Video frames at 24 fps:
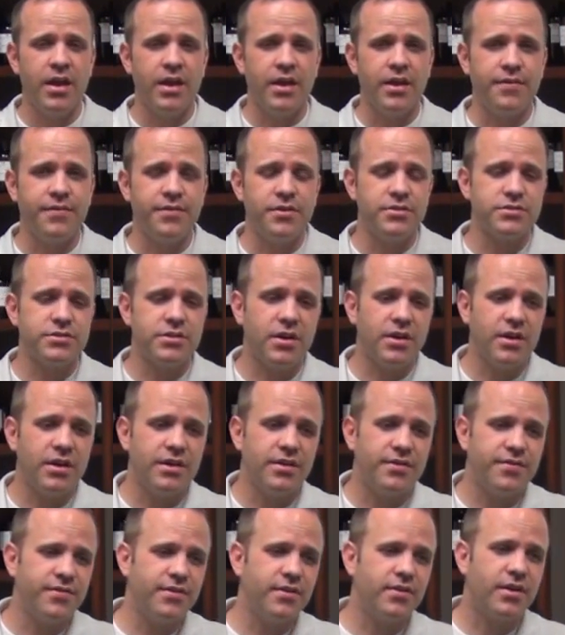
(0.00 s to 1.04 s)
If you're
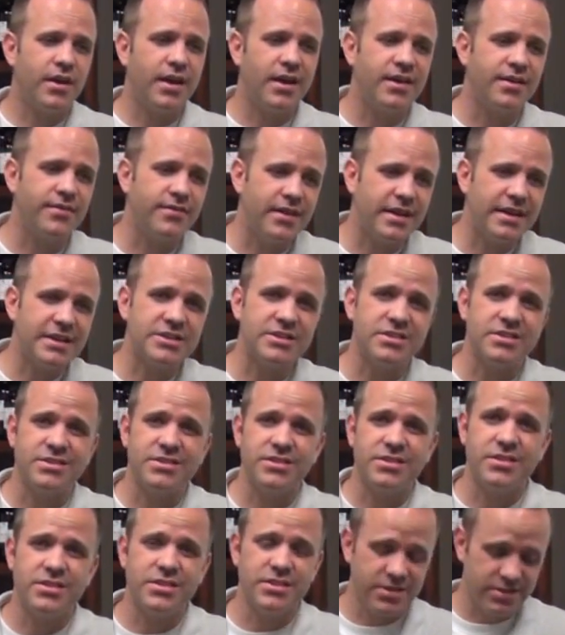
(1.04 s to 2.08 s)
starting to feel kind of
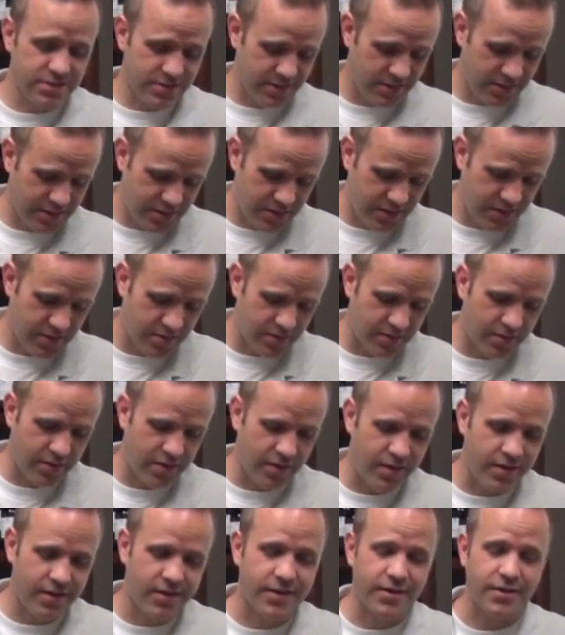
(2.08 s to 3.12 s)
anxious, you can just look at your
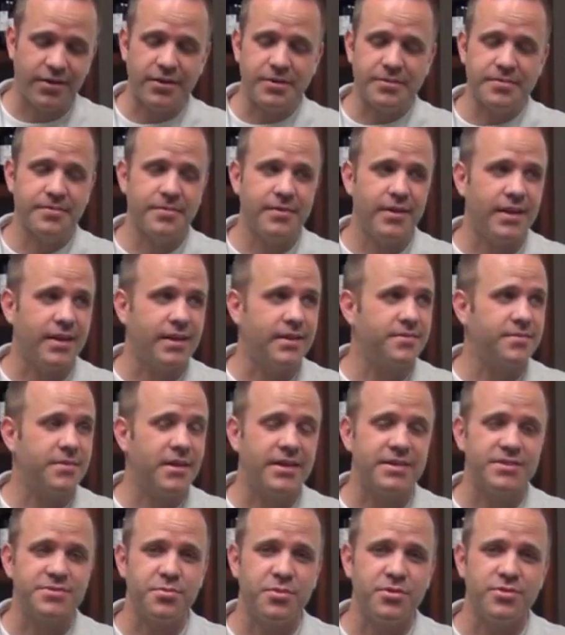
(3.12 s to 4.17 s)
clock, or I
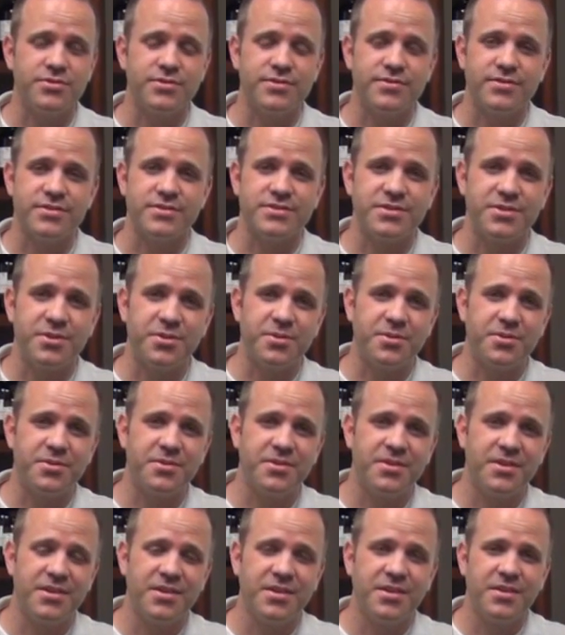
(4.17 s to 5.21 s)
guess most of us don't,
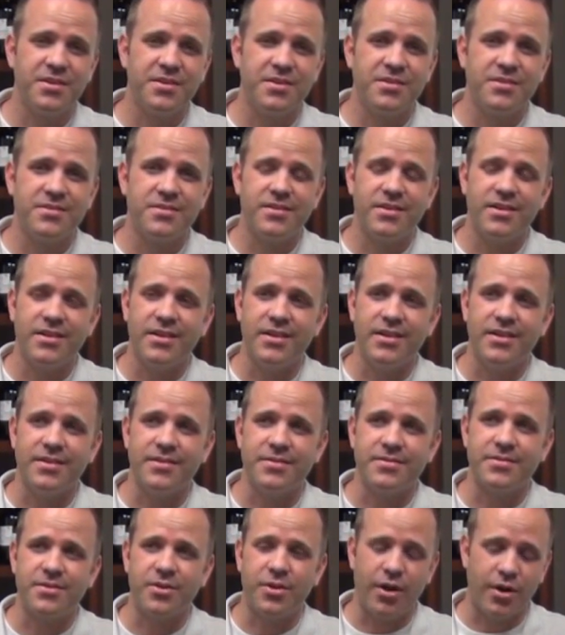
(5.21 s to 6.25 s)

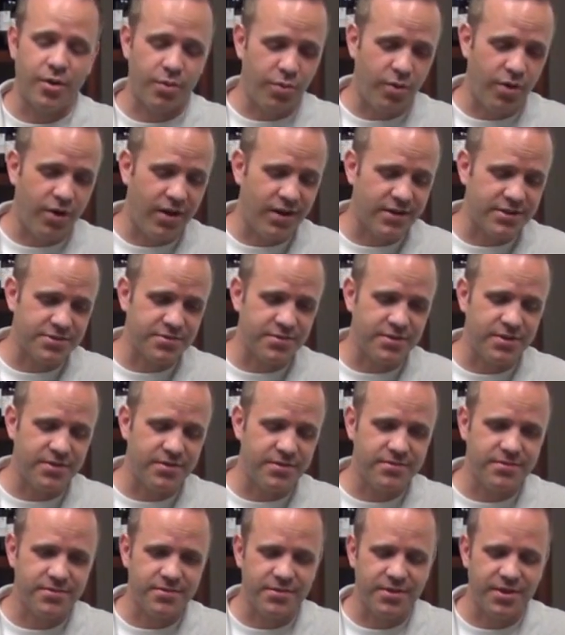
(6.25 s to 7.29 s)
or our watch. We
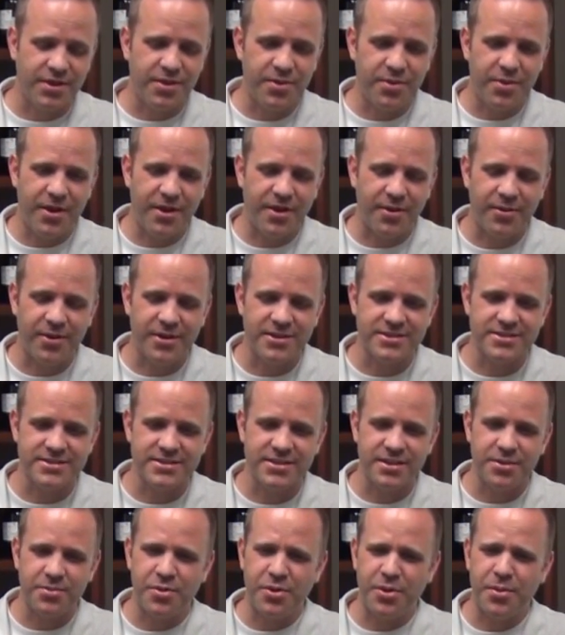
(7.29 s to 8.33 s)
don't really wear watches
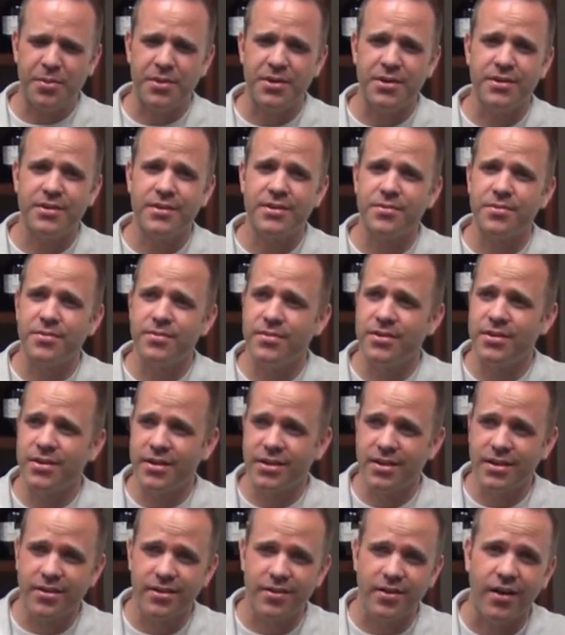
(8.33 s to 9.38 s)
anymore, but you can
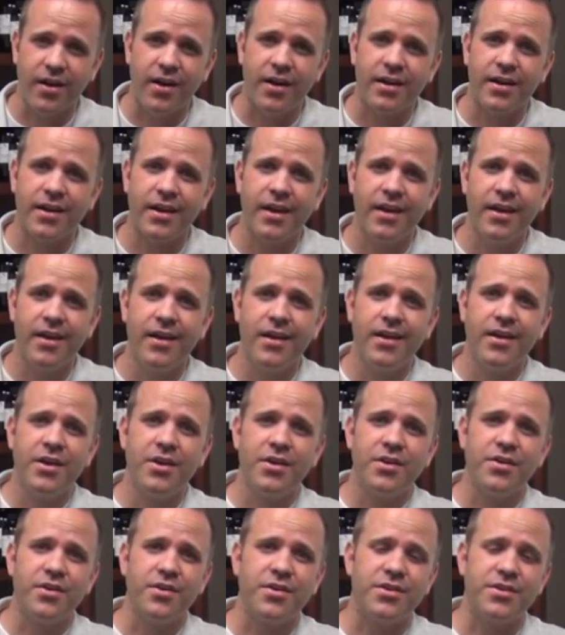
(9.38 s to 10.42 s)
look at a clock,
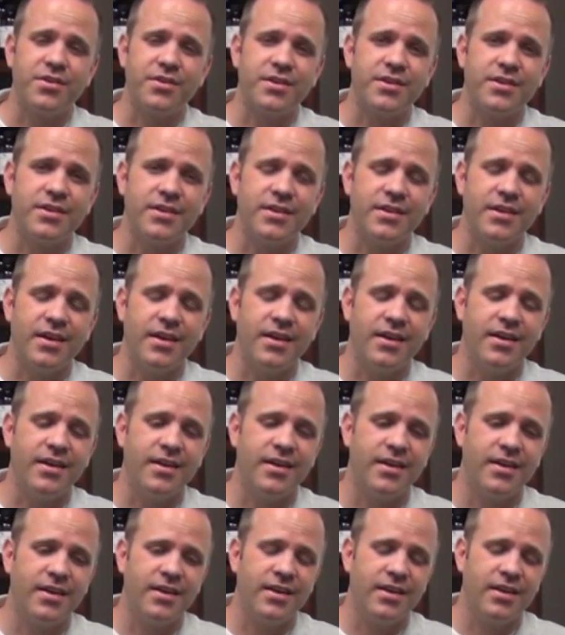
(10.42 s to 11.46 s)
or you can
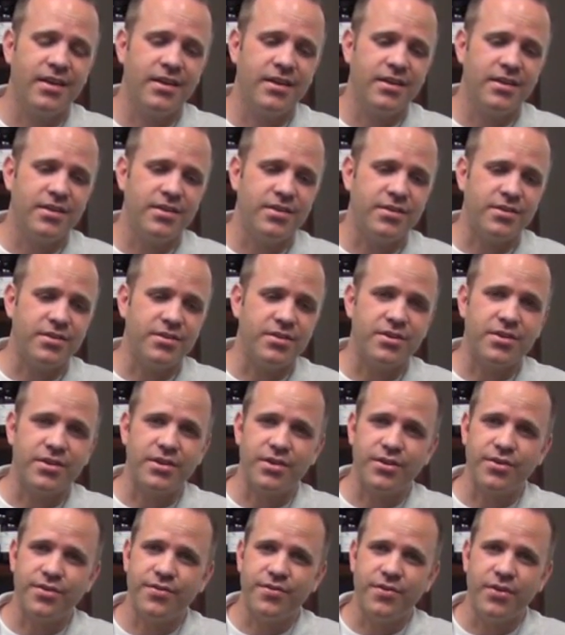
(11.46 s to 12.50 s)
look
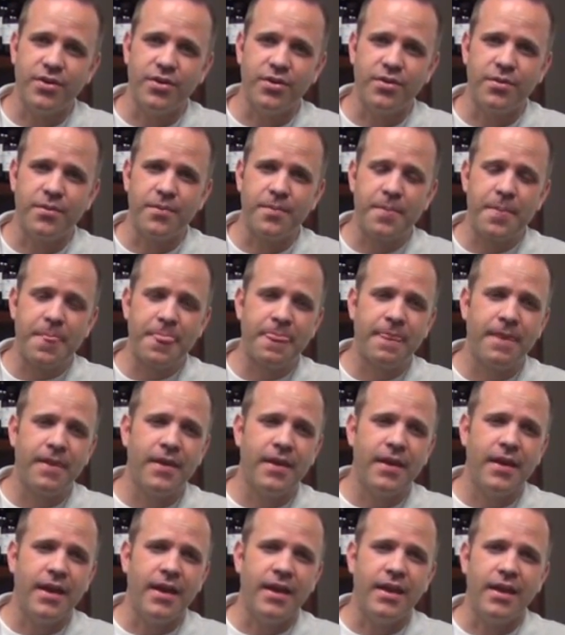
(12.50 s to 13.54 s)
at your phone
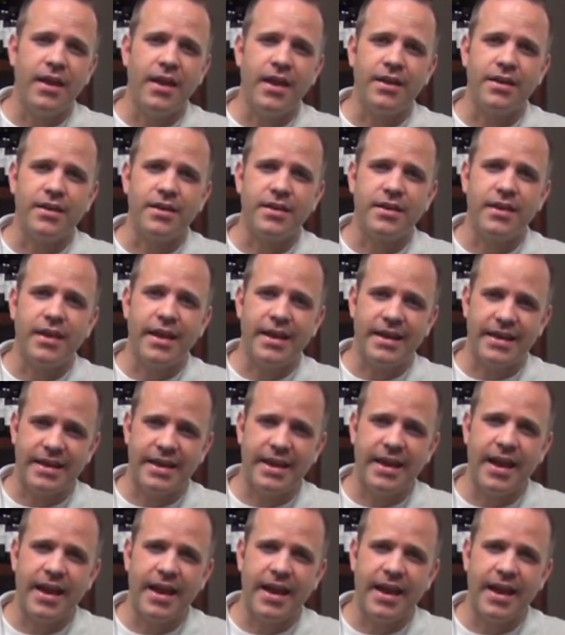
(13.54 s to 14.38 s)
and